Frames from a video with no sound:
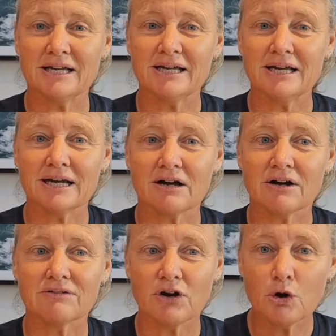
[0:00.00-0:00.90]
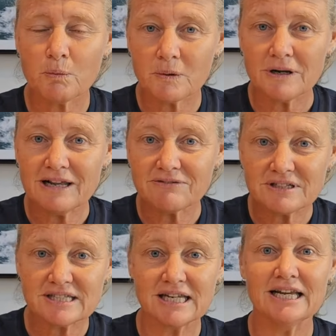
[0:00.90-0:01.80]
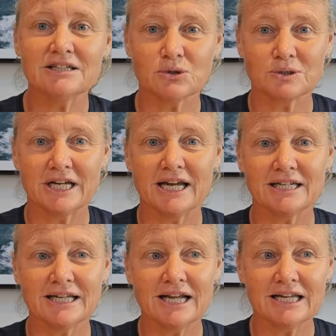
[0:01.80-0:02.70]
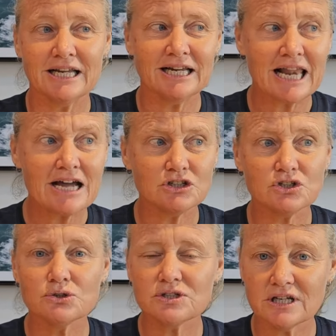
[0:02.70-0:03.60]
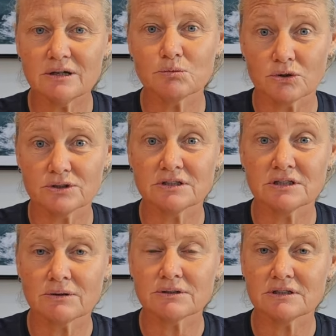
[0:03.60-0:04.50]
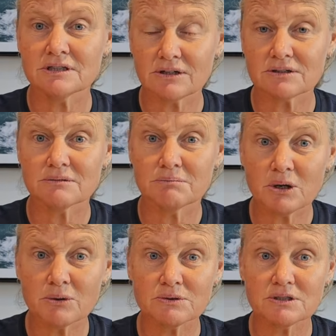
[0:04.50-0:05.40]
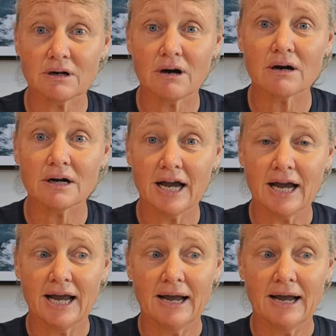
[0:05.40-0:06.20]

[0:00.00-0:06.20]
It kind of lifts the lid on it, and it lets you see what the nuts and bolts are.